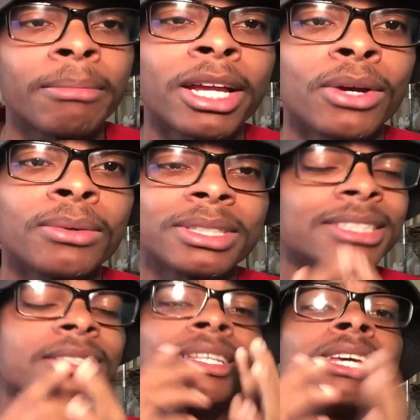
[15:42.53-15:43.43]
in my
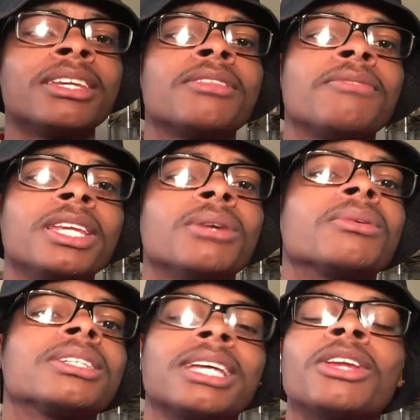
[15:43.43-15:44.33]
nose until the end of the
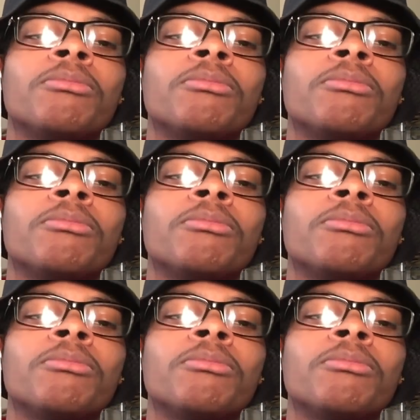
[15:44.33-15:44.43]
video because I